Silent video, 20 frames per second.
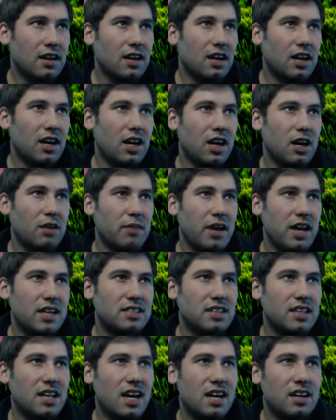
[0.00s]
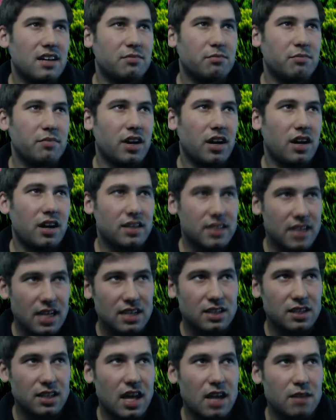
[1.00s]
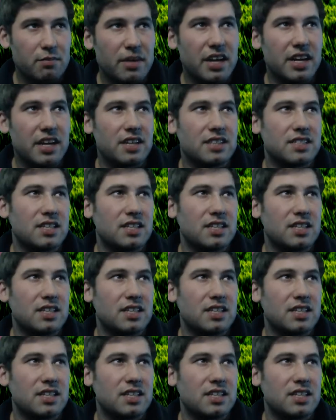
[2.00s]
Has a lot of got a lot of minions